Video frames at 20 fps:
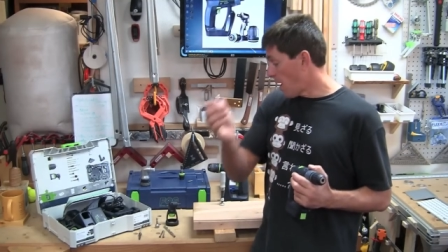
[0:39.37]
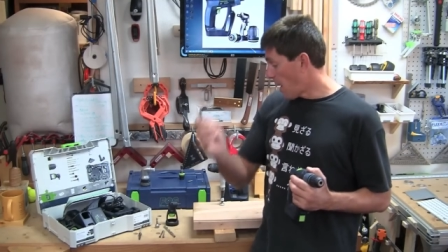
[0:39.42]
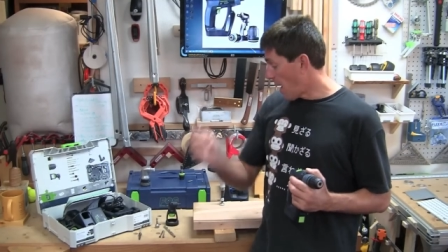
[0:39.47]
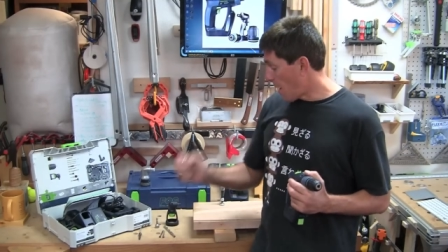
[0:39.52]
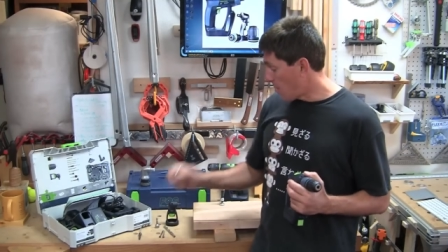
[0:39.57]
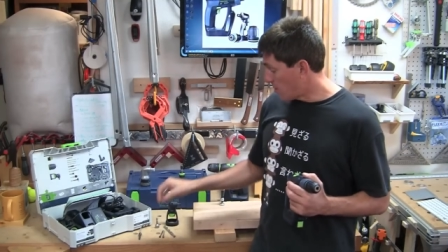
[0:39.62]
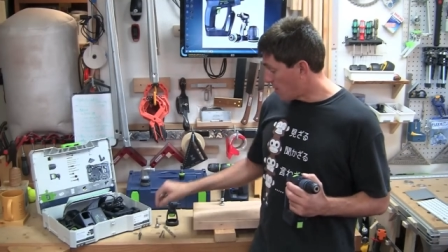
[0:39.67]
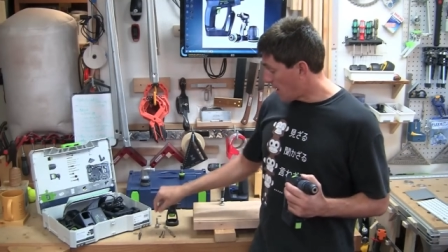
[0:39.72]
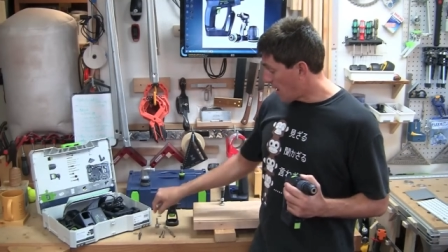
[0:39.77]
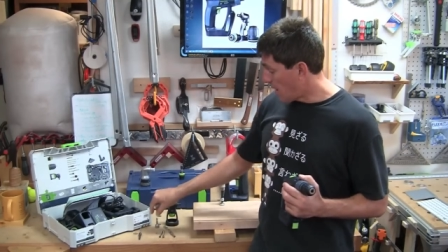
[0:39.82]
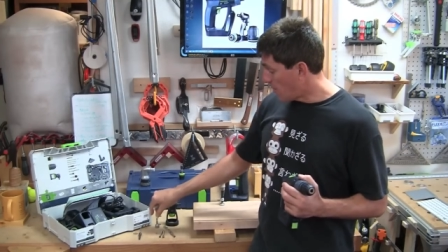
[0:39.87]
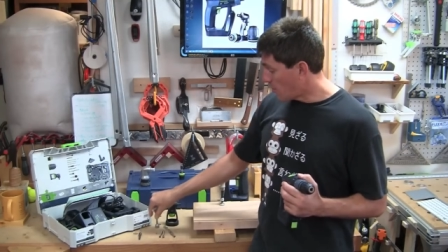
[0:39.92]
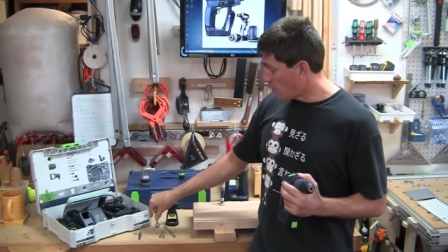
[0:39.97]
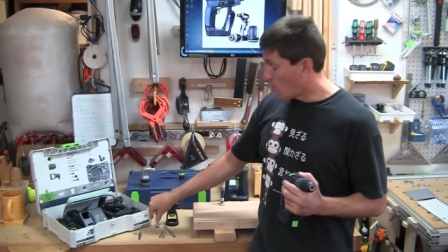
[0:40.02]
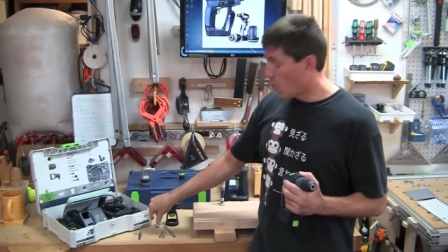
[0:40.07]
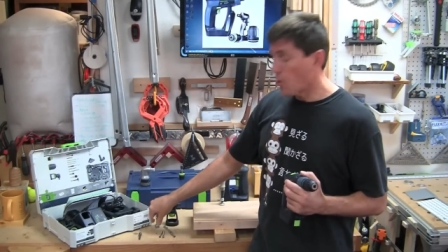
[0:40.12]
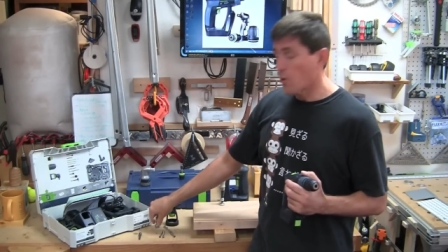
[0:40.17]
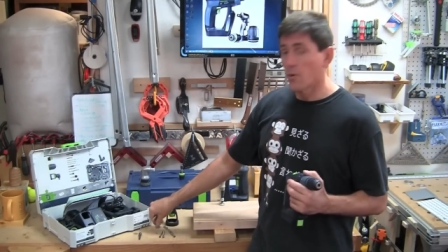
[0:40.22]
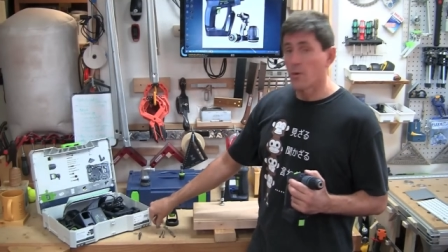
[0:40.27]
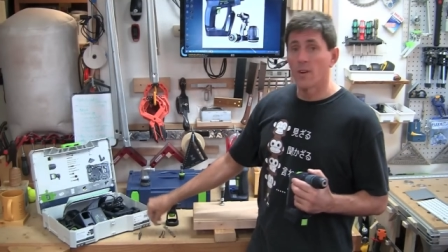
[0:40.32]
I happen to have a
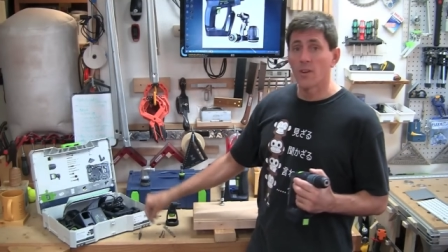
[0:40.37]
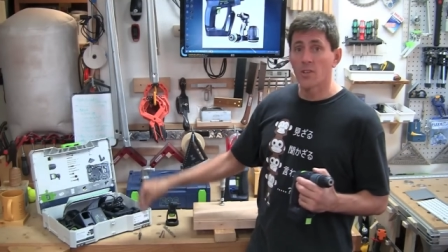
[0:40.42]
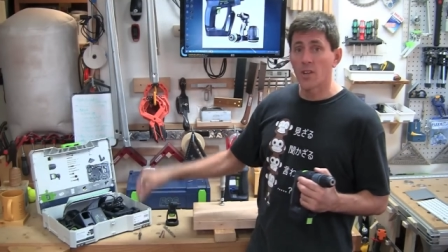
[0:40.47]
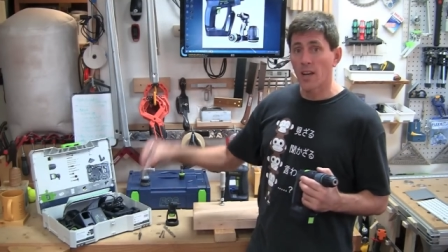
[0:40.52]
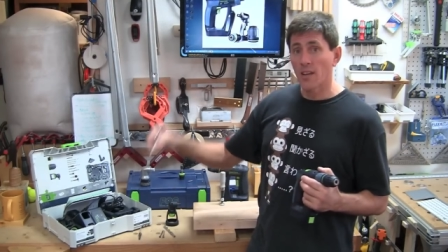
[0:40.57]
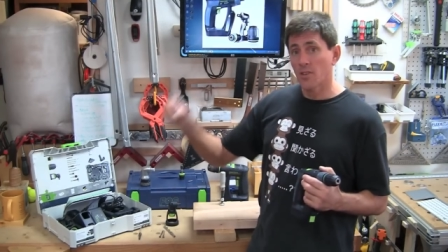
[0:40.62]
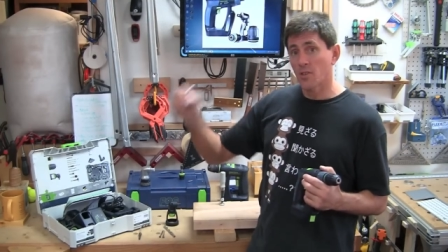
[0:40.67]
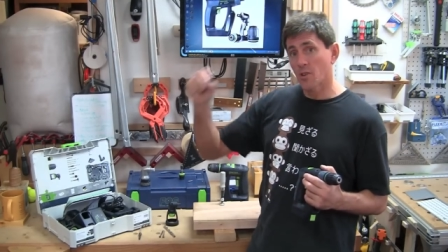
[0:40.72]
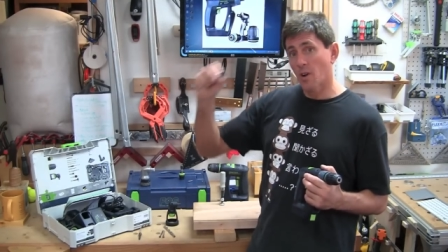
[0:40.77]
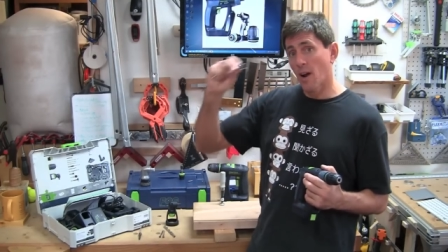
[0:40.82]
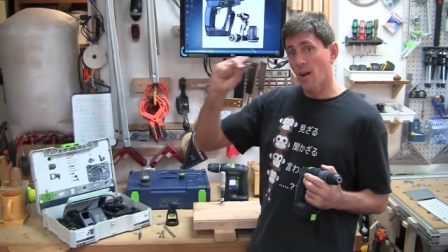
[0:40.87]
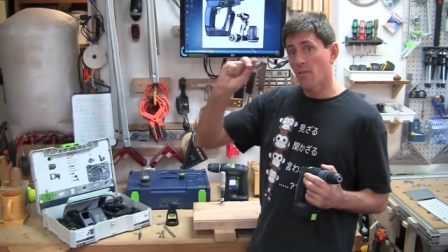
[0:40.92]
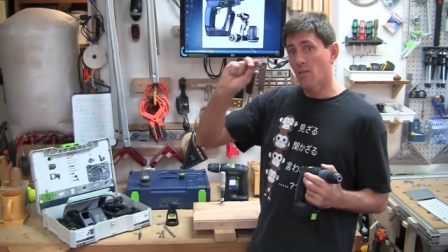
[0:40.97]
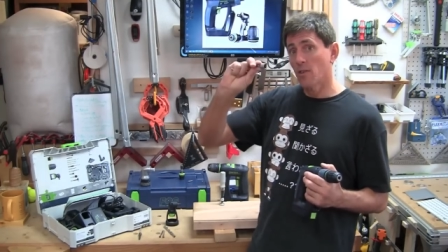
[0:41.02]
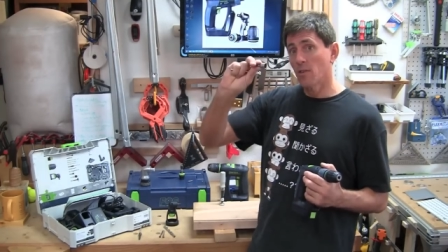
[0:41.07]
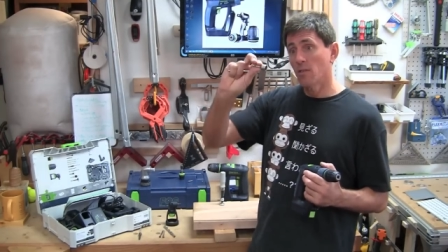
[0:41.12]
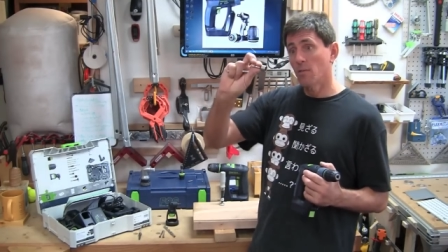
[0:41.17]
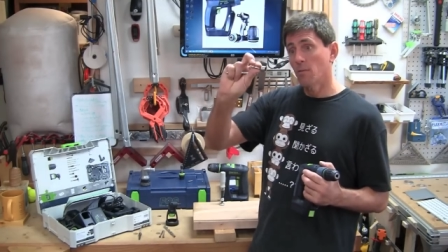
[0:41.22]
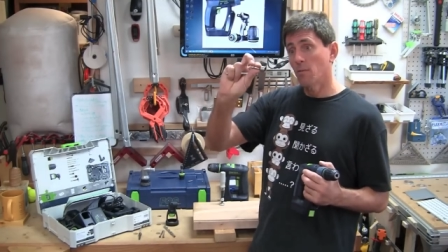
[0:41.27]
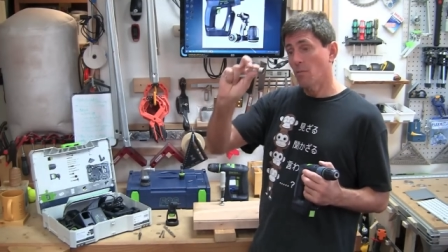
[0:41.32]
quarter inch hex
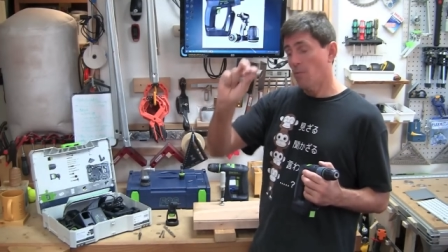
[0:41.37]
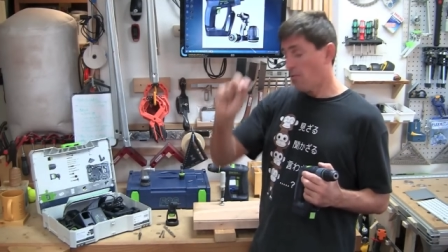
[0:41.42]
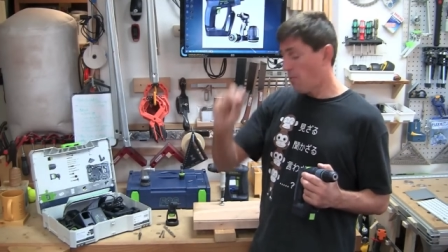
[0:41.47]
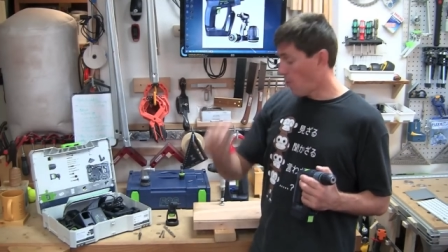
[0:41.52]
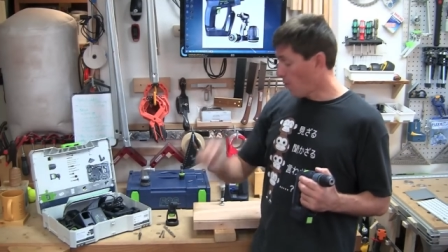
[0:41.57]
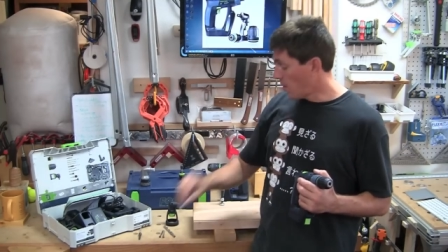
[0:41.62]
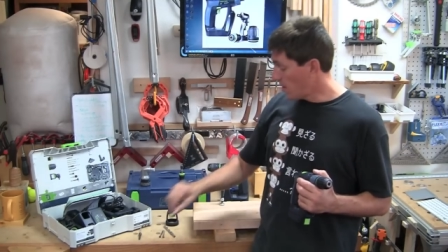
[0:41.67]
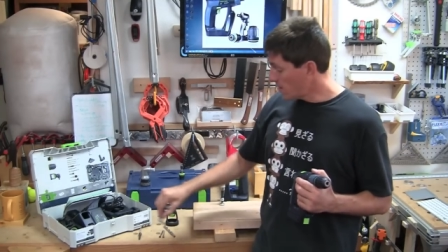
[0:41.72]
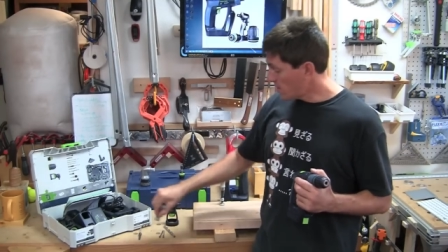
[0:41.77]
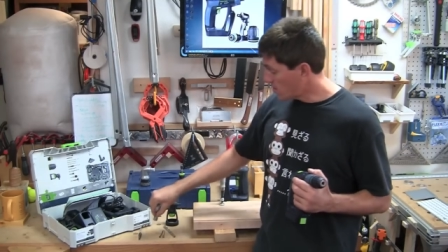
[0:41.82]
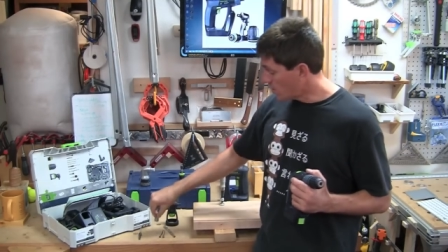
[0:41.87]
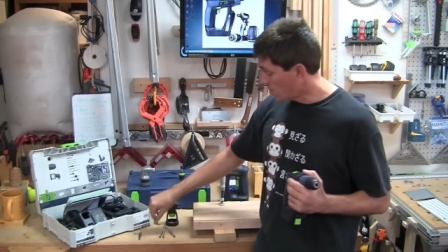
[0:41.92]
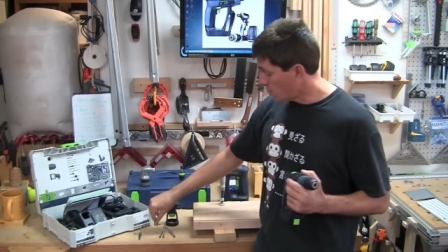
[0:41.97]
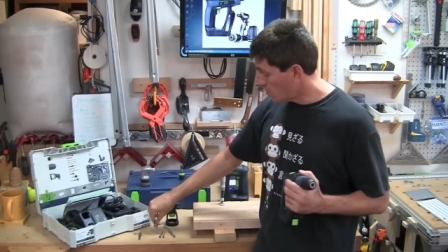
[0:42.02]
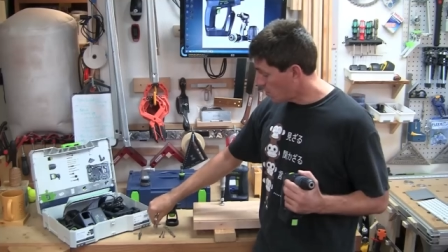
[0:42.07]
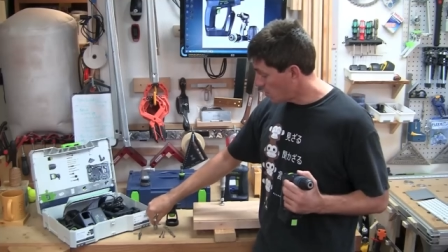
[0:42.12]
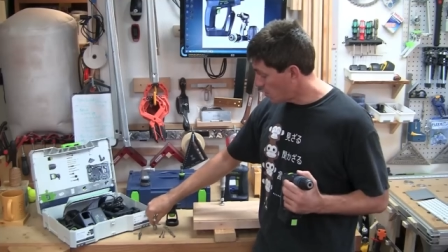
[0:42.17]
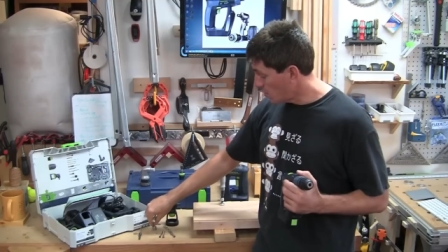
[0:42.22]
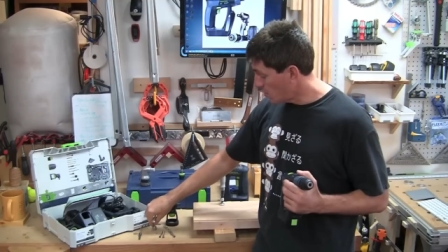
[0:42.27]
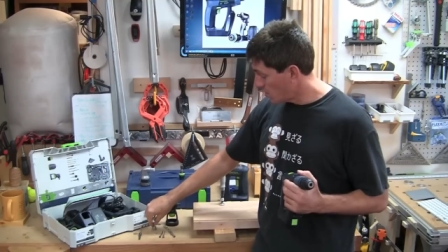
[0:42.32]
driver for it, so
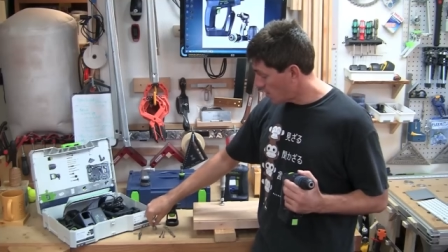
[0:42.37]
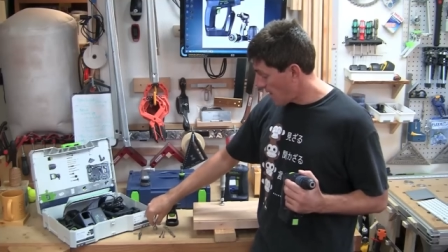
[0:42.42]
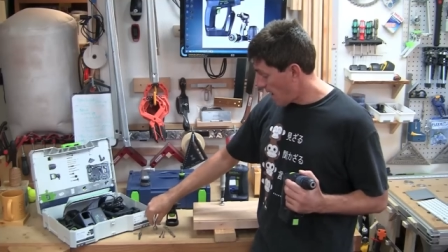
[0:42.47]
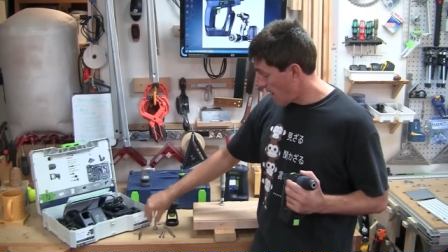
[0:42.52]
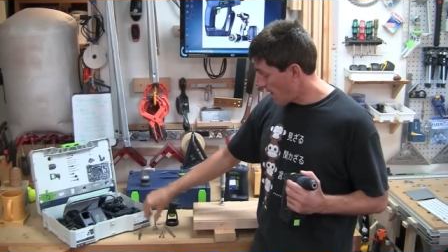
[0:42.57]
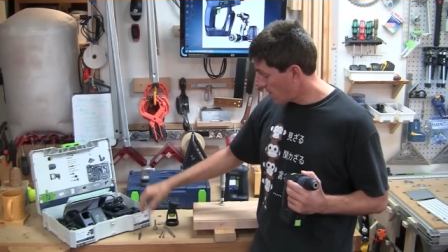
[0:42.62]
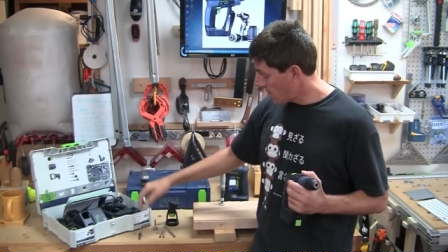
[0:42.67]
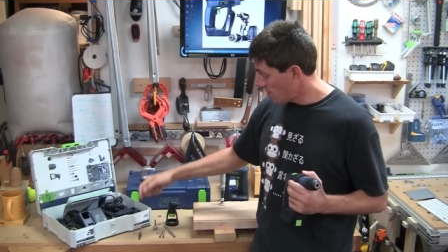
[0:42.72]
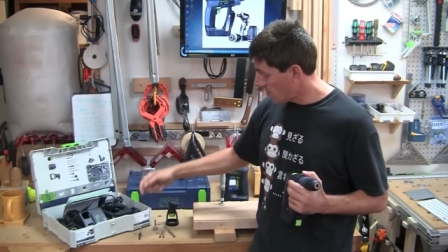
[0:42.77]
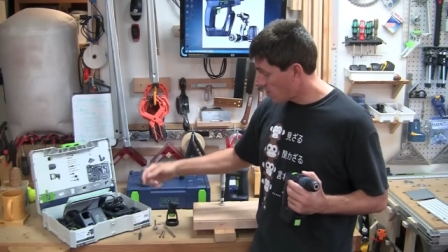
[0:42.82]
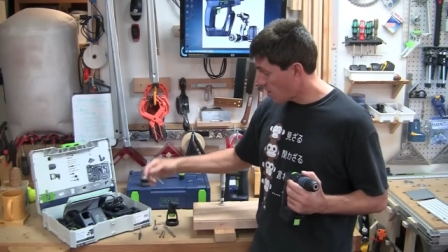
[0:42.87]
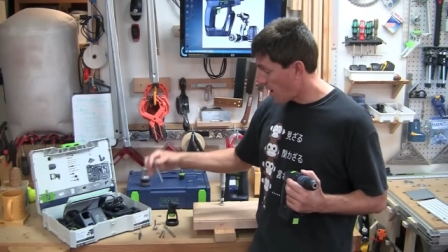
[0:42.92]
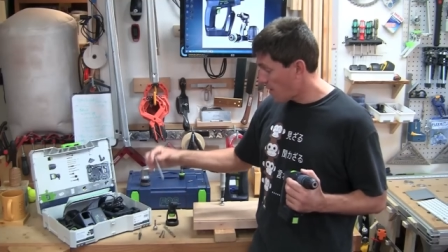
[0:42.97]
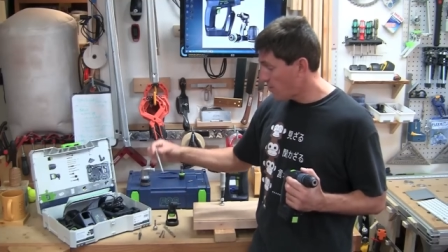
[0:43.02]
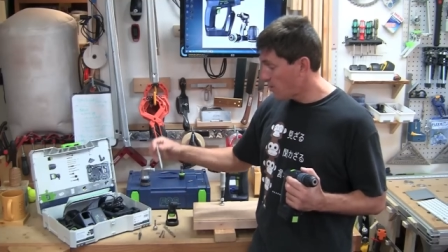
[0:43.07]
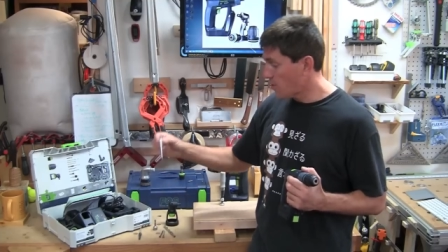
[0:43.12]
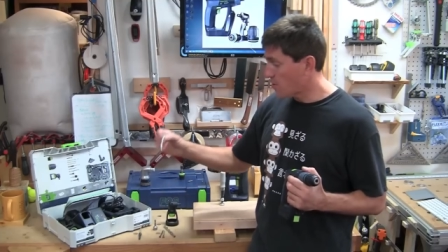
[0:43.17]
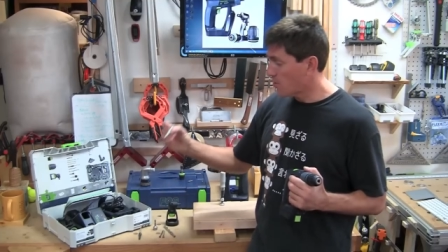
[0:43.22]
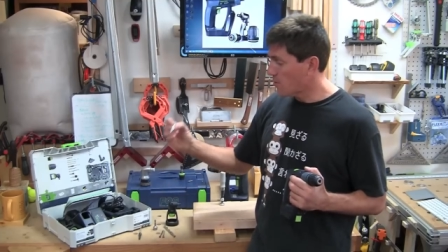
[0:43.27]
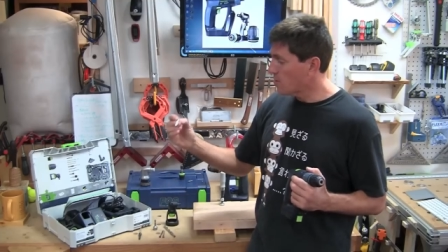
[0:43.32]
we'll use that to
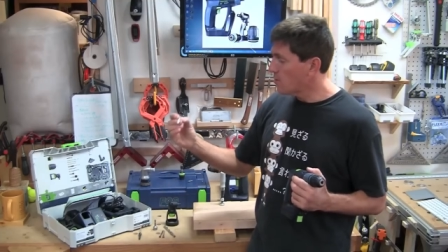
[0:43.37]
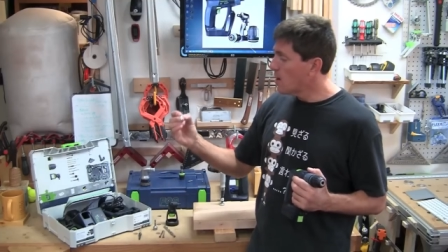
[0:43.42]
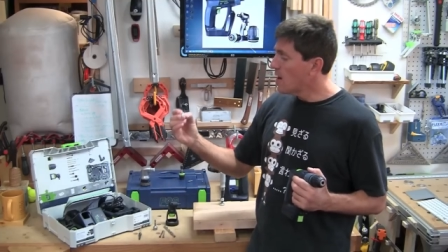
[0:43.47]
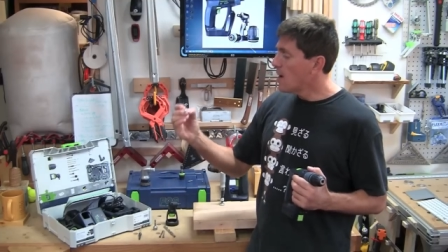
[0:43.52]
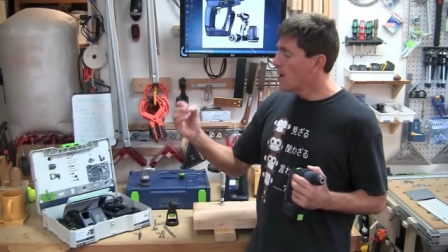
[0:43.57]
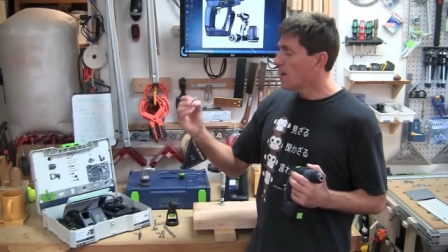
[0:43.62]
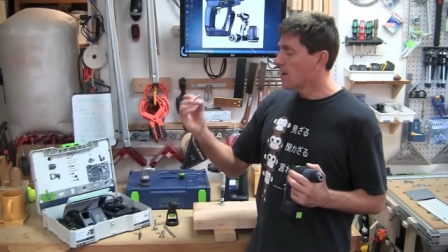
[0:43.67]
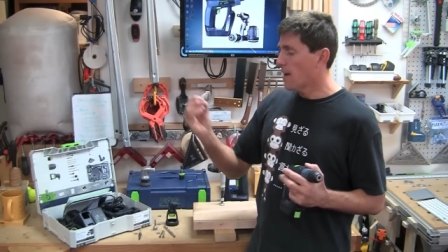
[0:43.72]
drive it through.